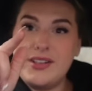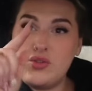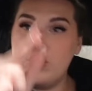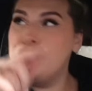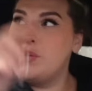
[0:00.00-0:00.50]
to
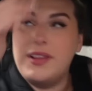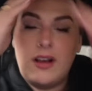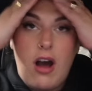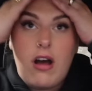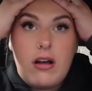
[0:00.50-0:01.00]
talk to you in the
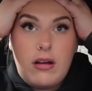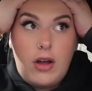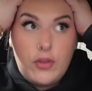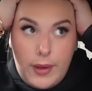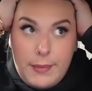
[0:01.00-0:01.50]
car
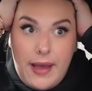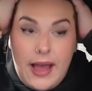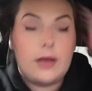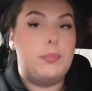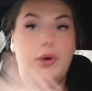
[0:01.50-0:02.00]
on the way
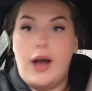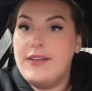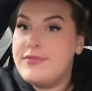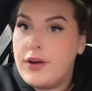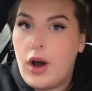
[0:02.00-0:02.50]
back, but
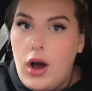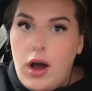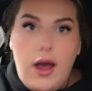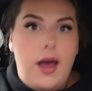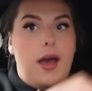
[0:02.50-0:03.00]
I
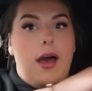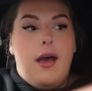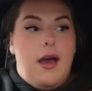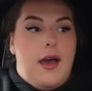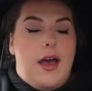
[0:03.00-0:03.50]
forgot.
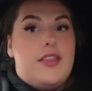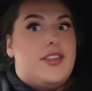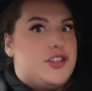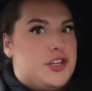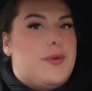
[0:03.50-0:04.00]

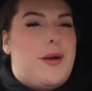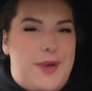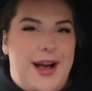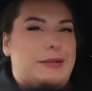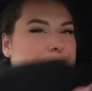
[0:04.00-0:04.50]
The shoot went
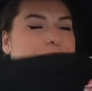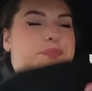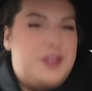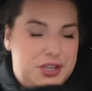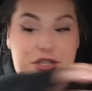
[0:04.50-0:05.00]
well.
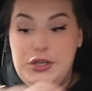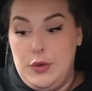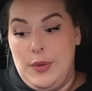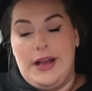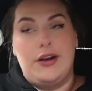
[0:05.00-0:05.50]
The
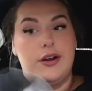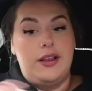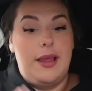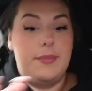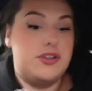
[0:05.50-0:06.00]
shoot went good.
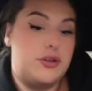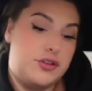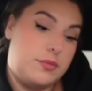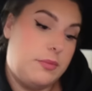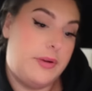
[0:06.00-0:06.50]
Let me show you
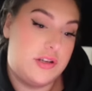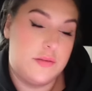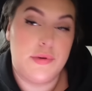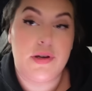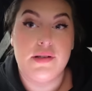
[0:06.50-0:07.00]
some of the pictures
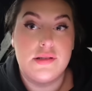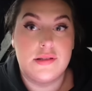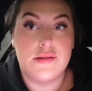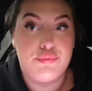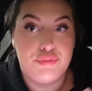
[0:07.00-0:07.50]

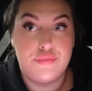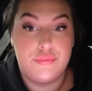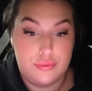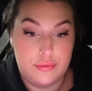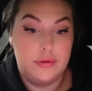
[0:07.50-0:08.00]
because,
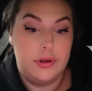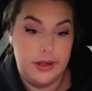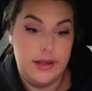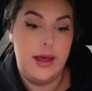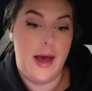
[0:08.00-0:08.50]

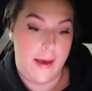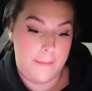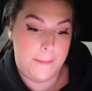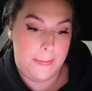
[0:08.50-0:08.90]
yeah.